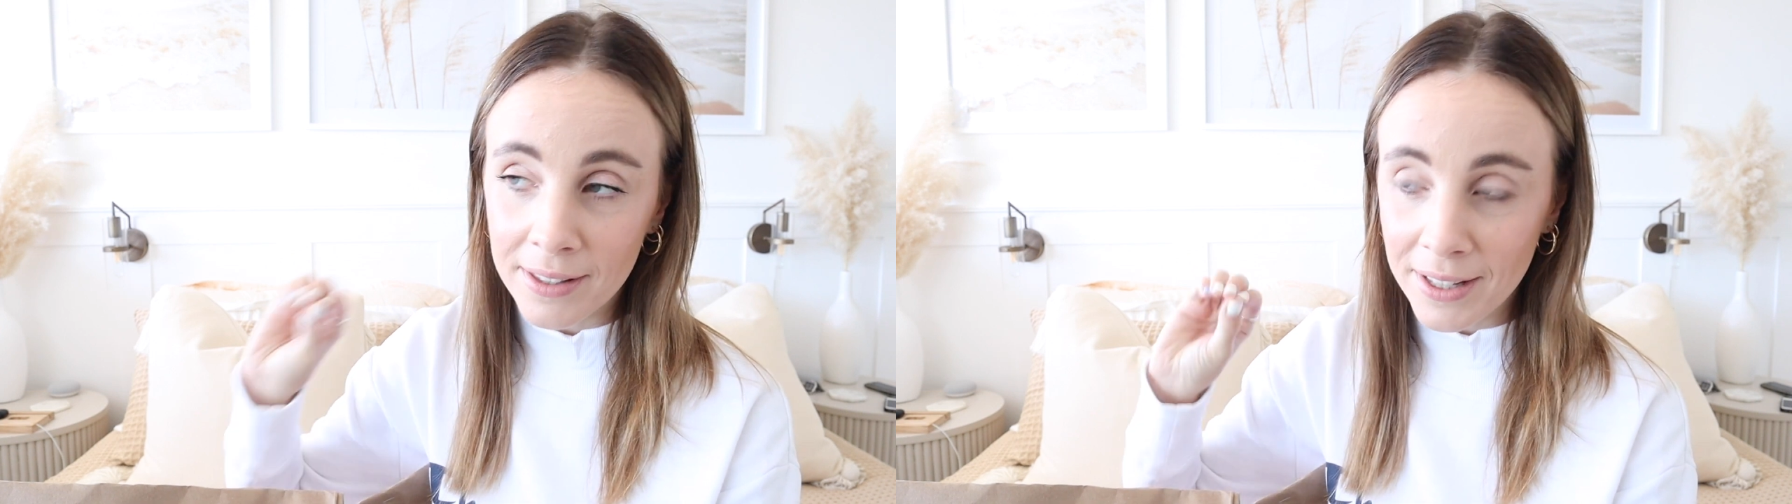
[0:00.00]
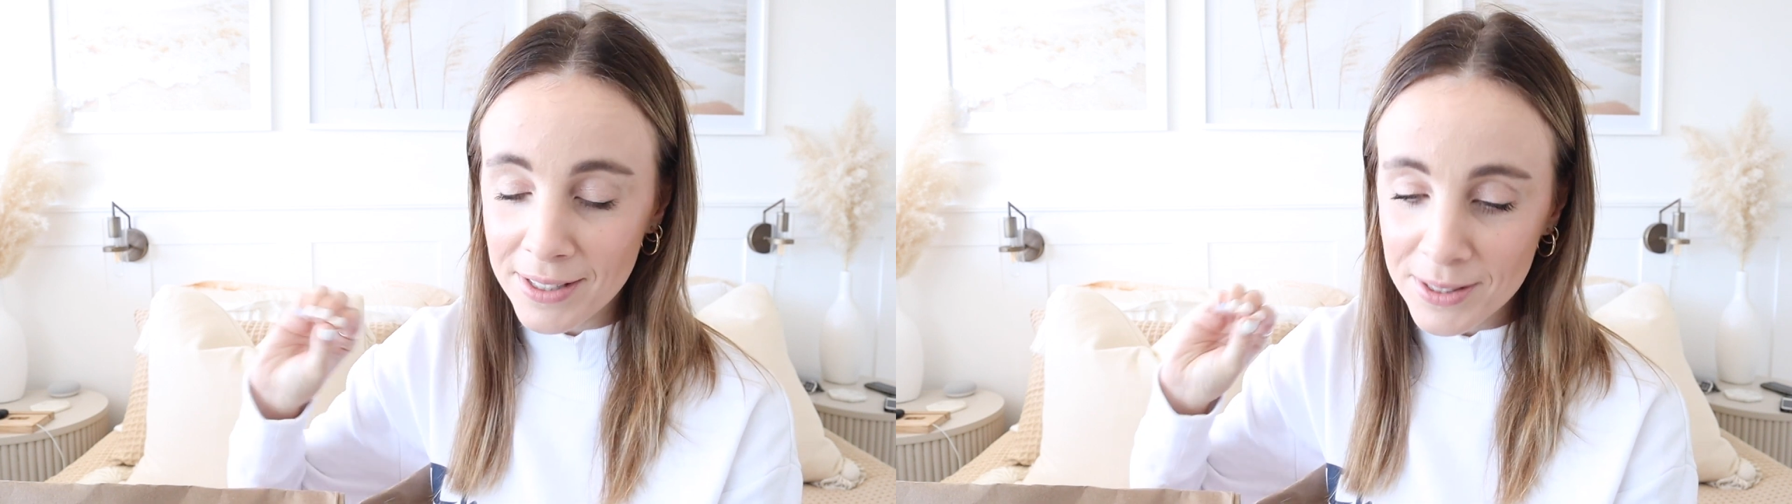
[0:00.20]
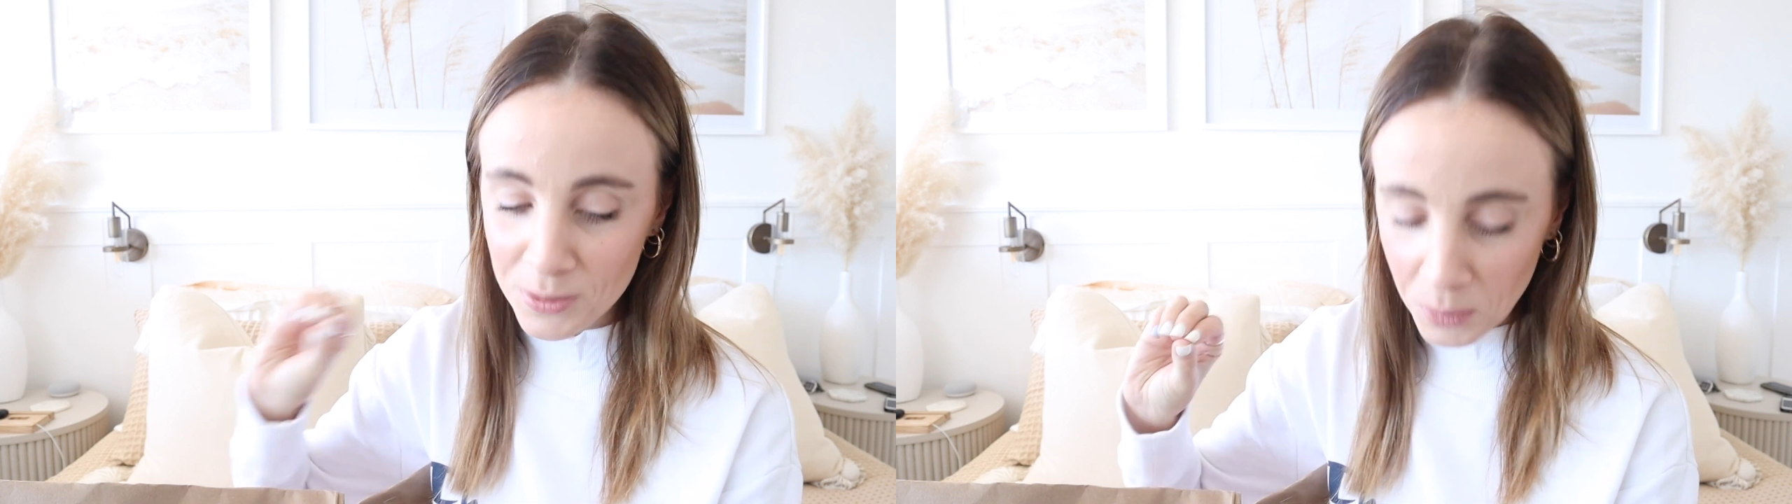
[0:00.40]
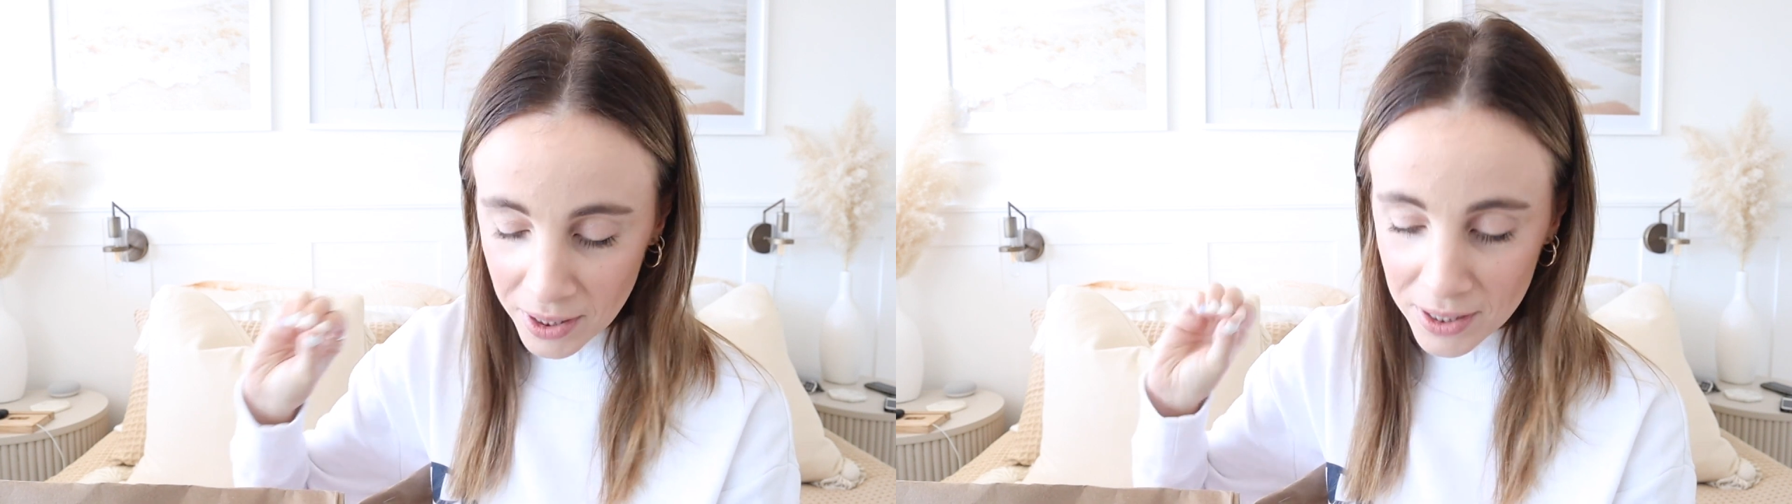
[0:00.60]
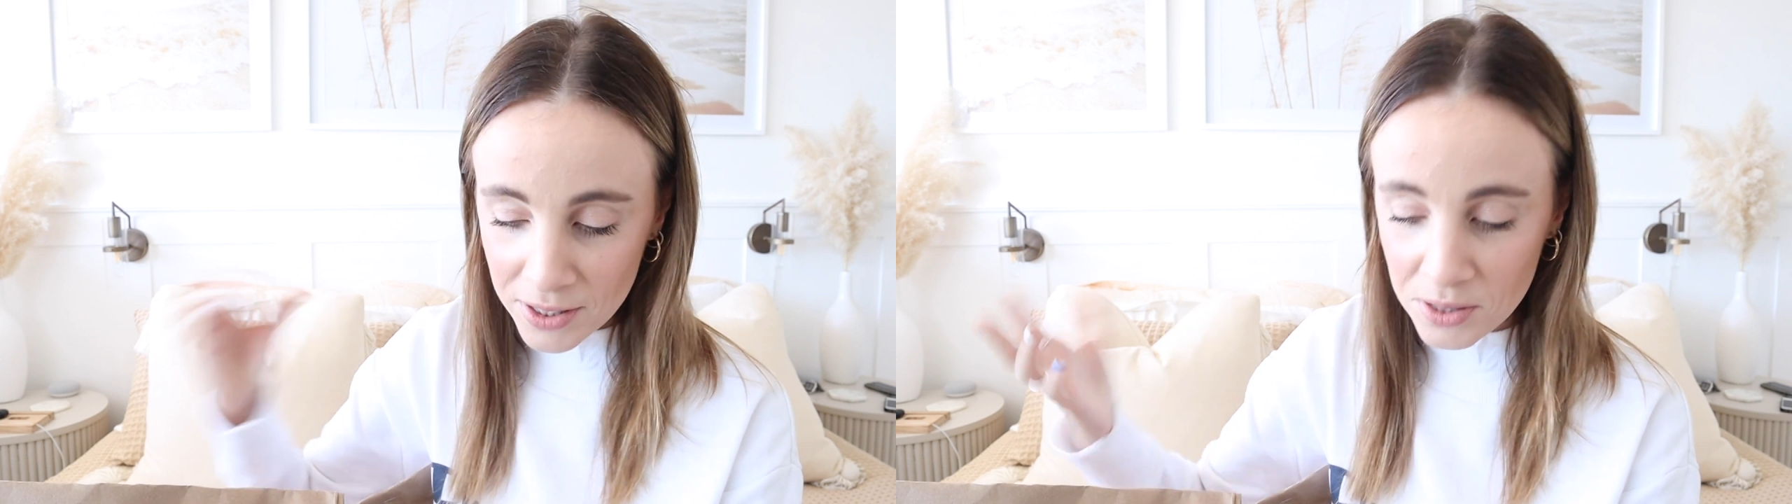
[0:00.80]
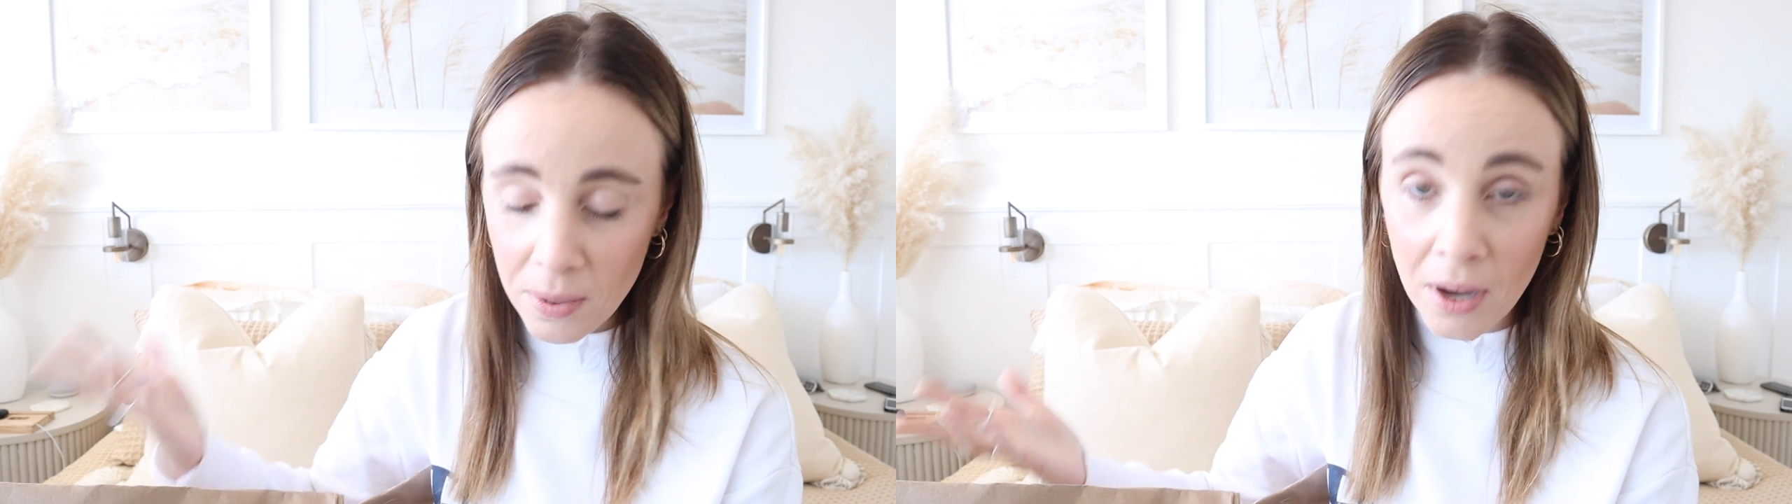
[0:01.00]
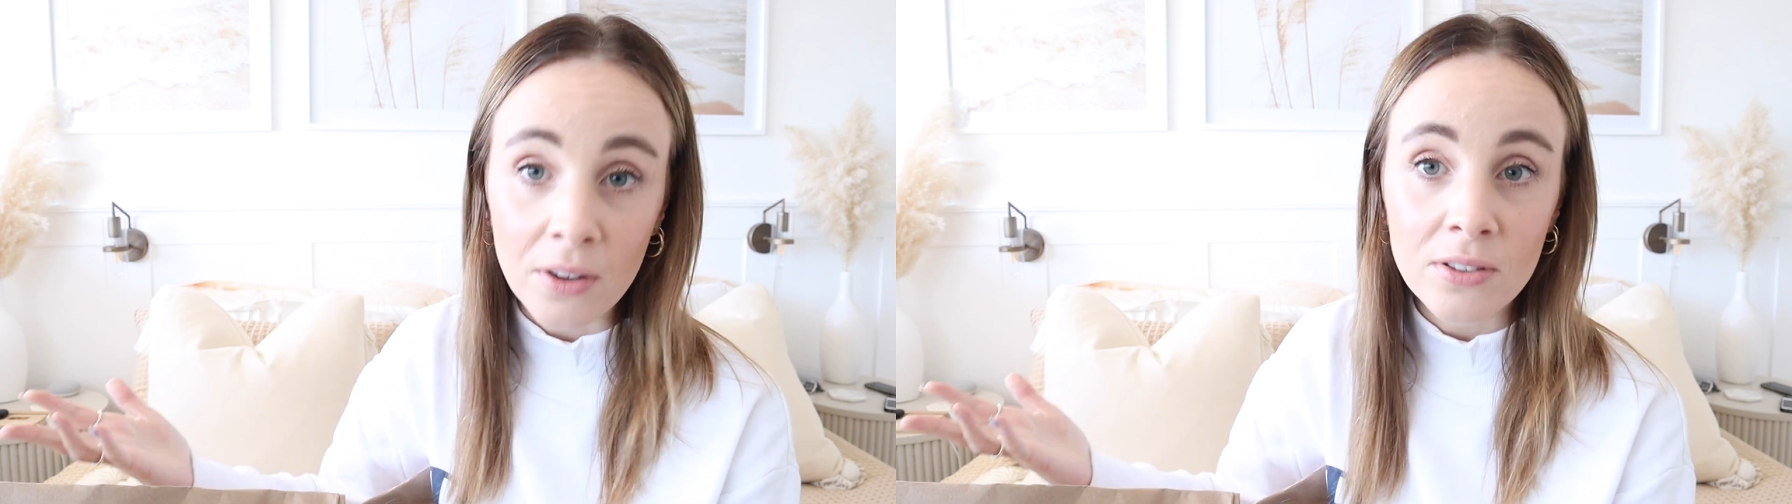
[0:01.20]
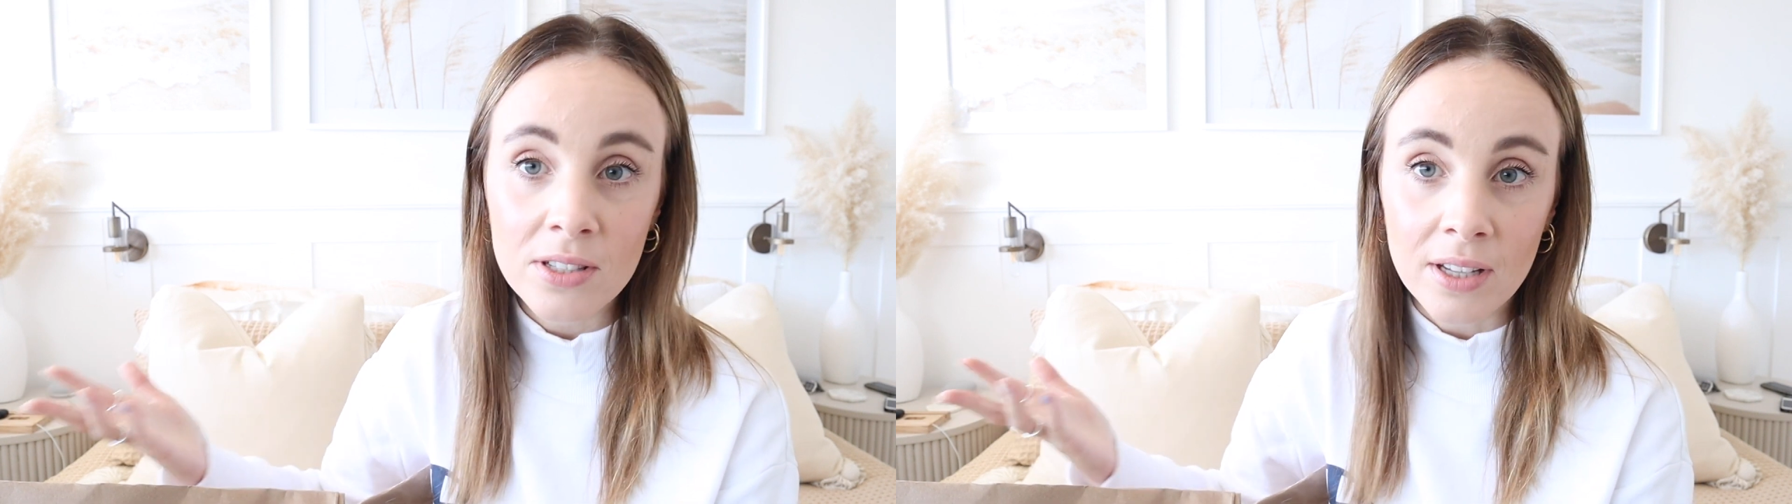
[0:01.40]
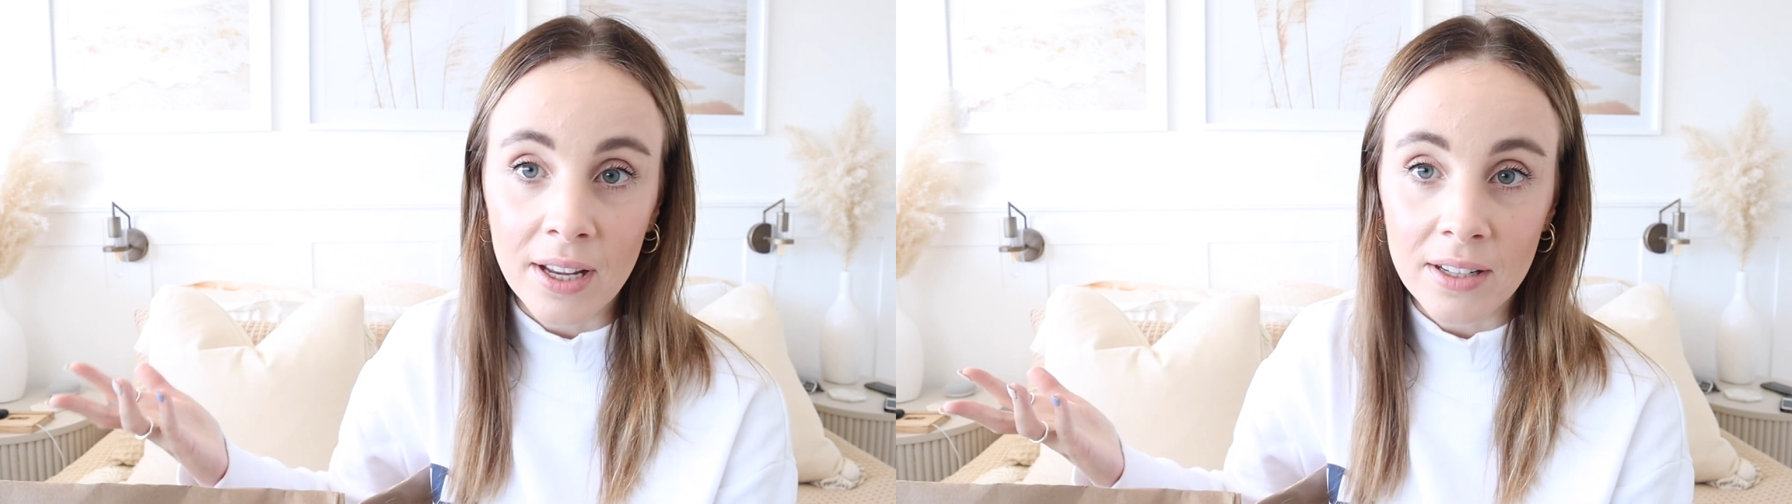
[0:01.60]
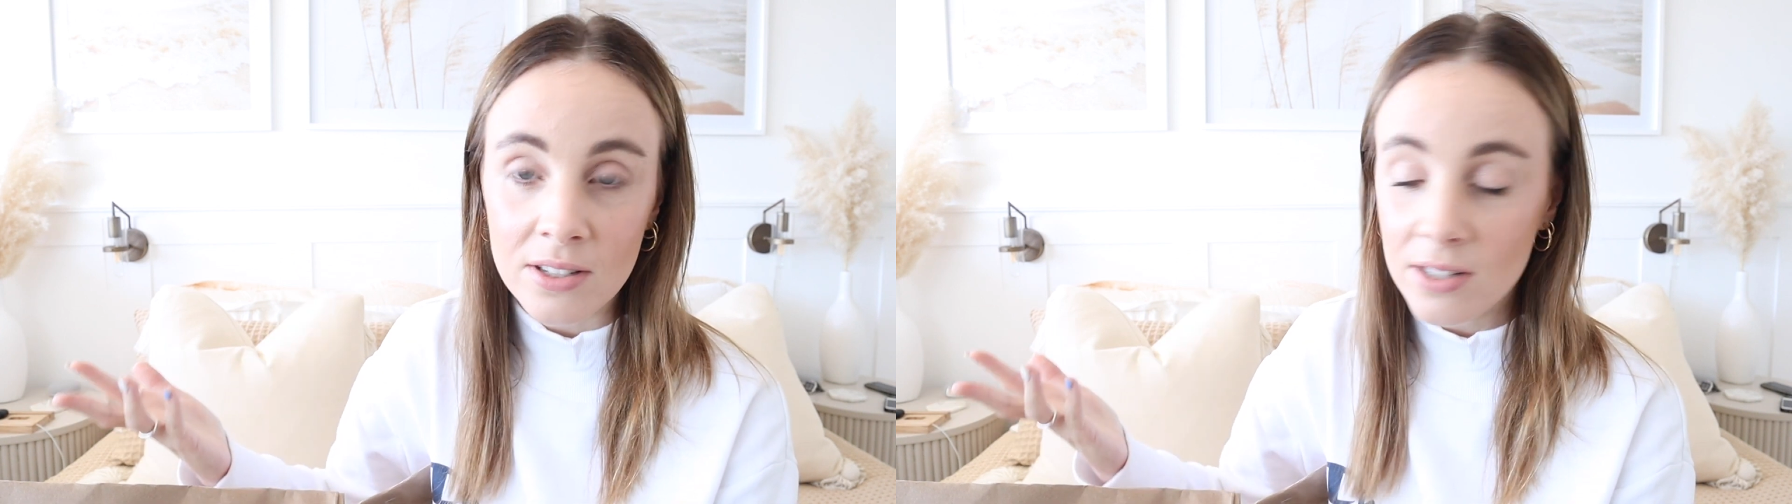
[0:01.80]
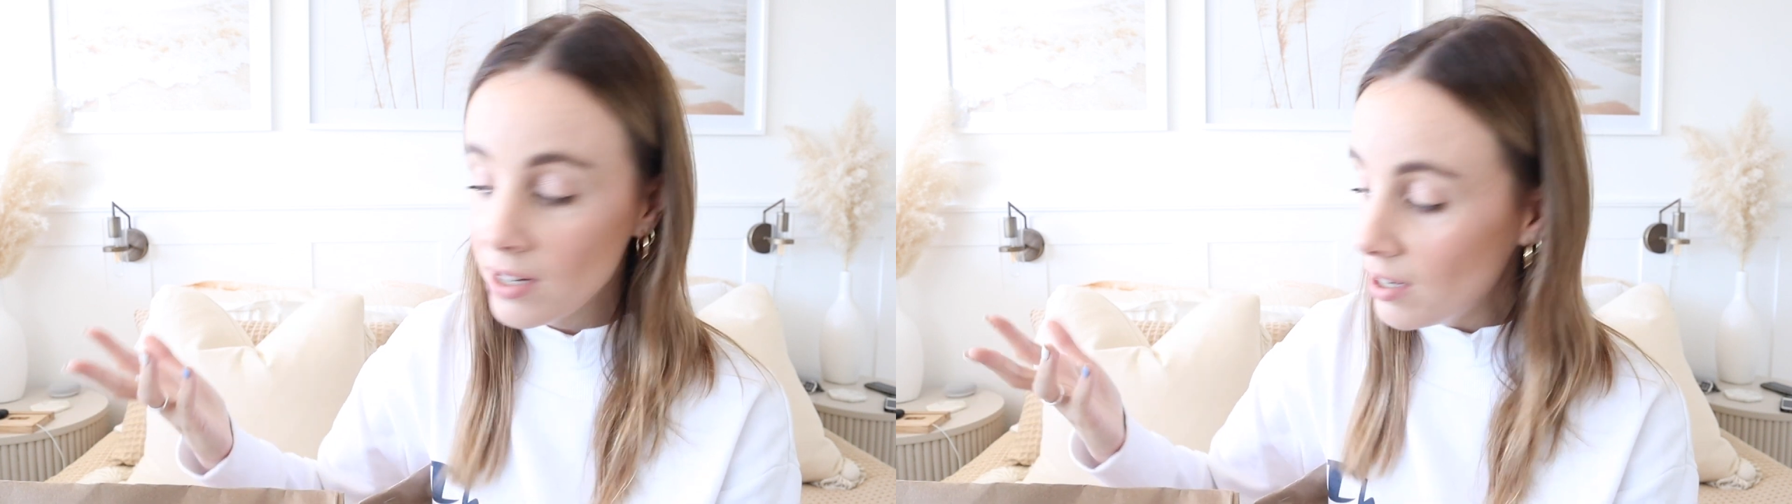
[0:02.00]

that is what it is about, and